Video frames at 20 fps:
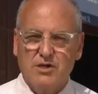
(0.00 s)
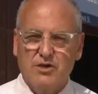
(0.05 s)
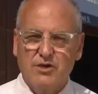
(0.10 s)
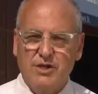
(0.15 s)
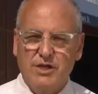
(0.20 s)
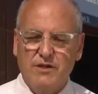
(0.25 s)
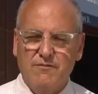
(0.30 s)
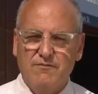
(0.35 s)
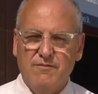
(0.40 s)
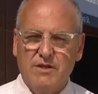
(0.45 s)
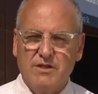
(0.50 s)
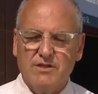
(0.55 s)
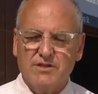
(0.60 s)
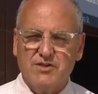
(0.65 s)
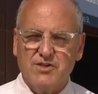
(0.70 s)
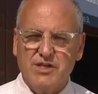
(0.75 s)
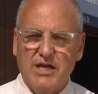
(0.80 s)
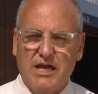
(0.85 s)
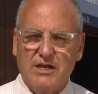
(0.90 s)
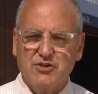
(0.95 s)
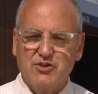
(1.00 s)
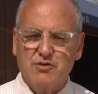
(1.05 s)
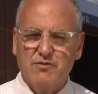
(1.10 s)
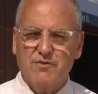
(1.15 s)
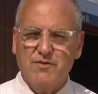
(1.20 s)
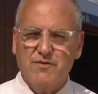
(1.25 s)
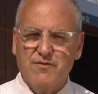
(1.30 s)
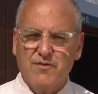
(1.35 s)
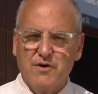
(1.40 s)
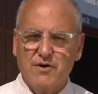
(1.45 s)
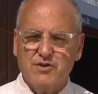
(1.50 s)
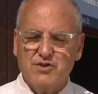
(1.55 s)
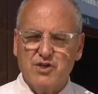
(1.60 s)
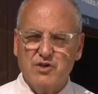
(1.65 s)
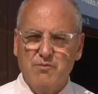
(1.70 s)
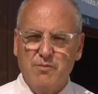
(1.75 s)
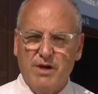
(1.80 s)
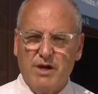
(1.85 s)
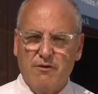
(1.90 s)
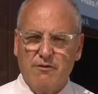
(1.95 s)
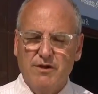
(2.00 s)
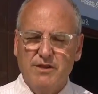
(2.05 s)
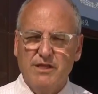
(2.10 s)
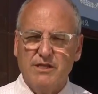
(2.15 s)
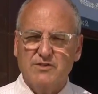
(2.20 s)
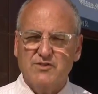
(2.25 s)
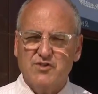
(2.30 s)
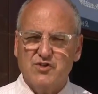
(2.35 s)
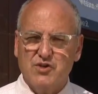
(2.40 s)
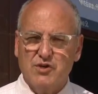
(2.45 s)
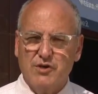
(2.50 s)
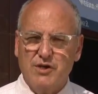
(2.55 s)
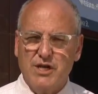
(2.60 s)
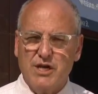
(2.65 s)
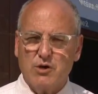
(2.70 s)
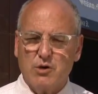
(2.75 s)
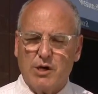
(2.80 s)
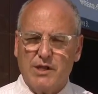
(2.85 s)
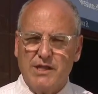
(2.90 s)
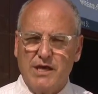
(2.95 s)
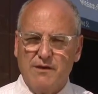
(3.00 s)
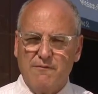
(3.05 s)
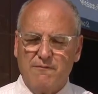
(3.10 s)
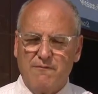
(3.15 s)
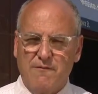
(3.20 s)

Good evening. The statue of the Virgin Mary that stood here on that